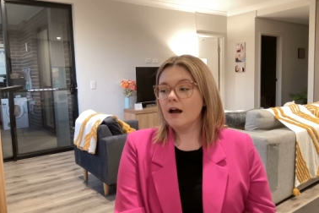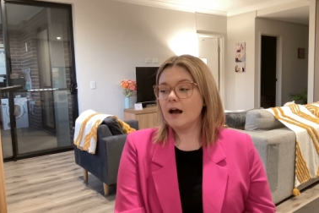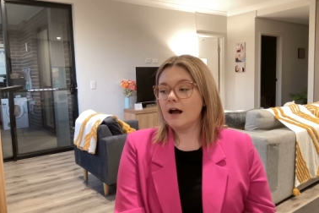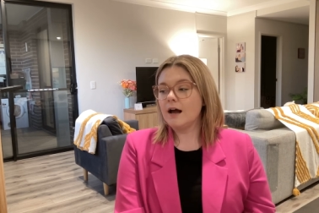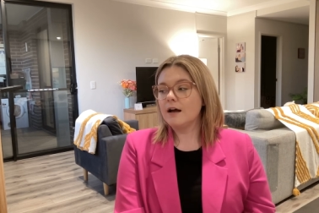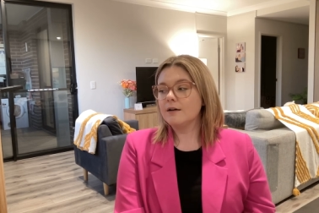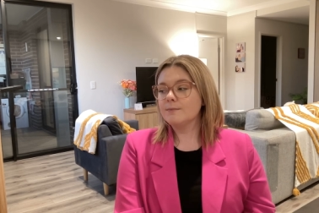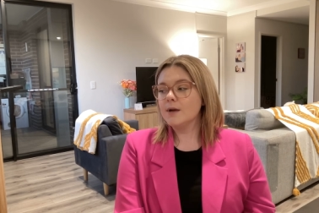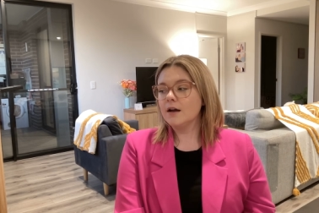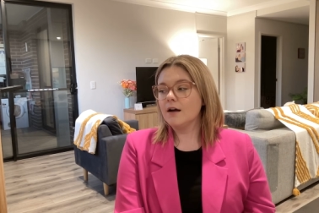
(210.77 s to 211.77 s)

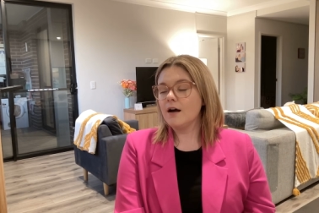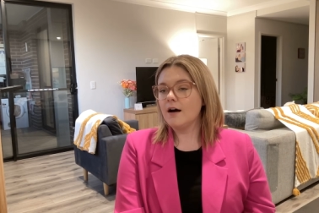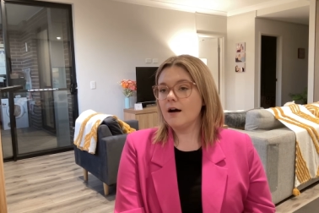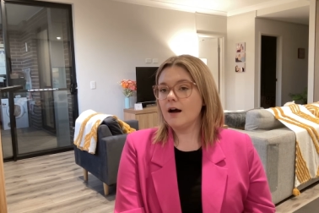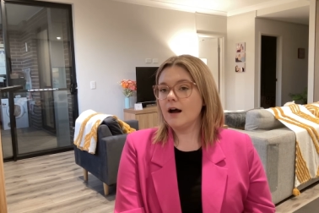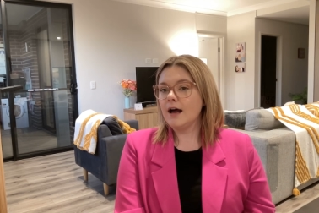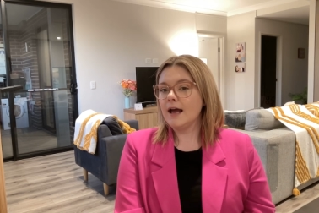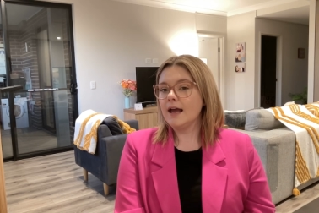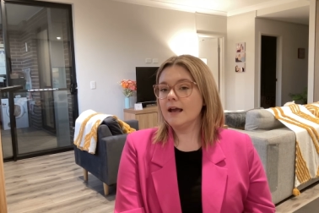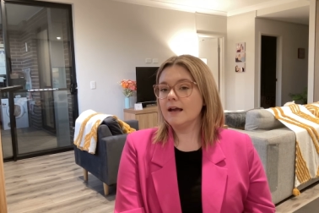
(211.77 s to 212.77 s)
Um,
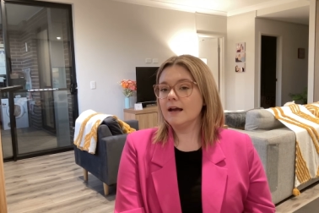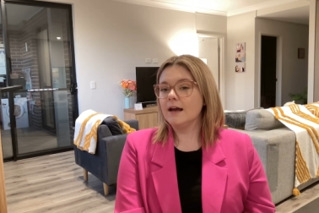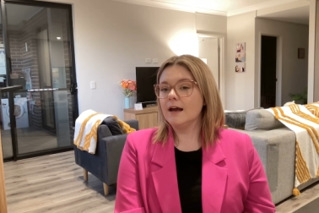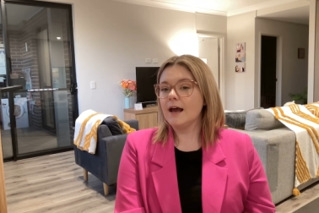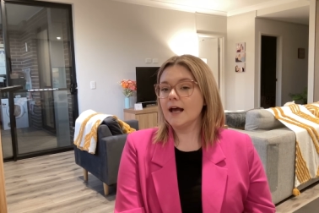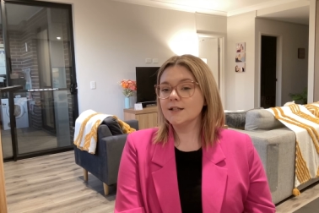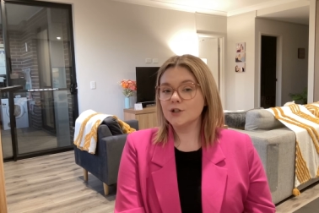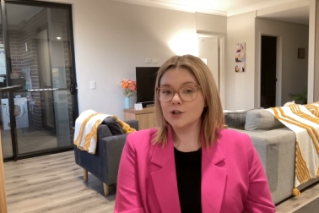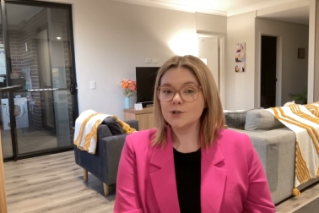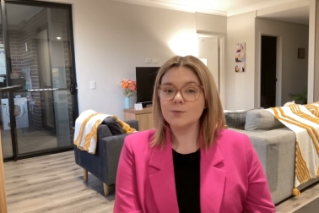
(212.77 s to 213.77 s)
I, as
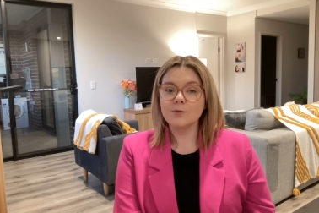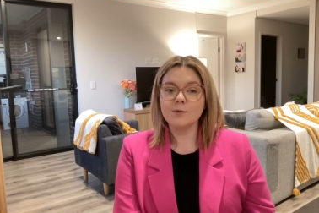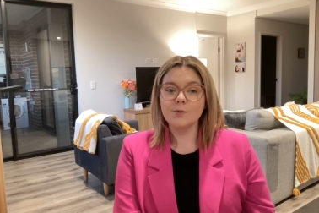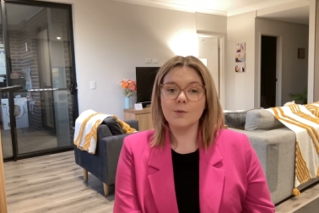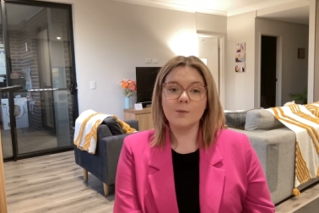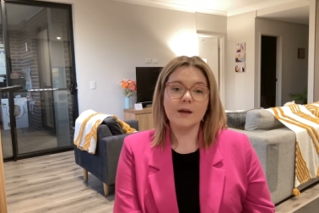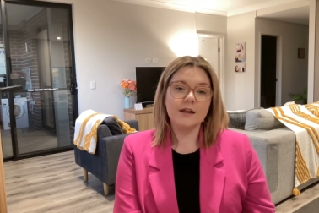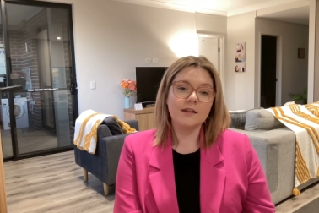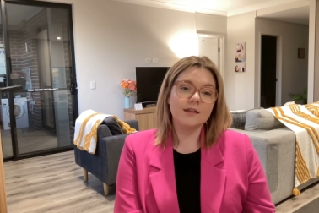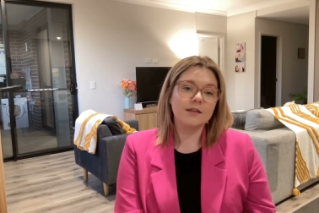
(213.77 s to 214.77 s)
usual,
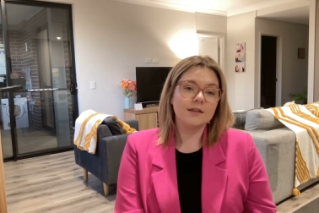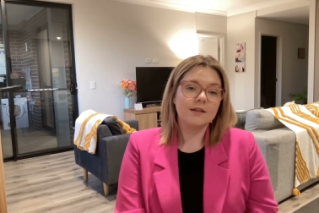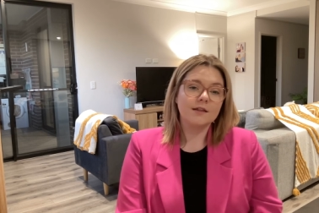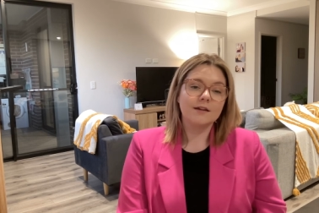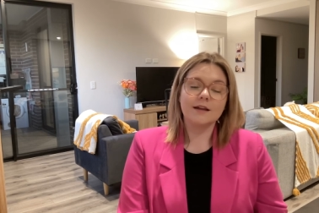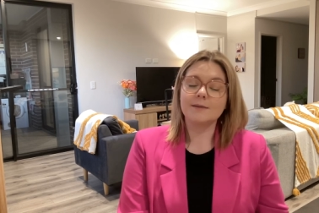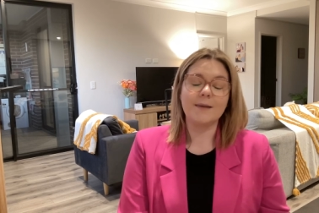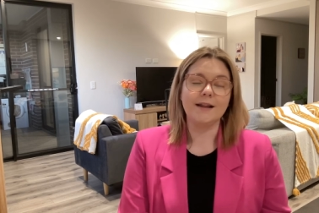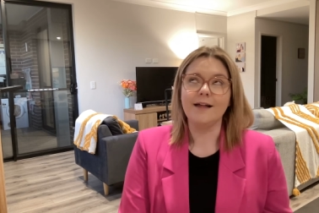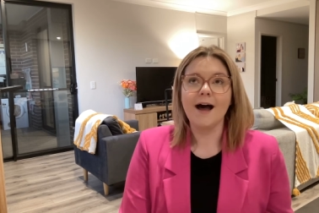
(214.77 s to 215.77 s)
with in
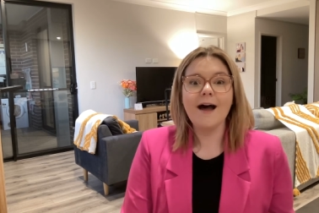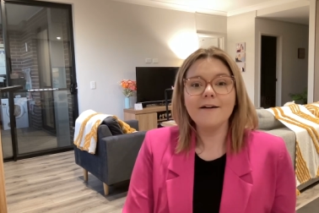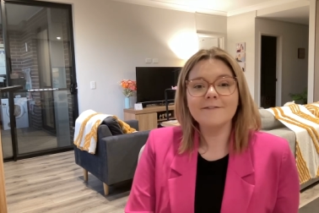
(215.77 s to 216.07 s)
my life,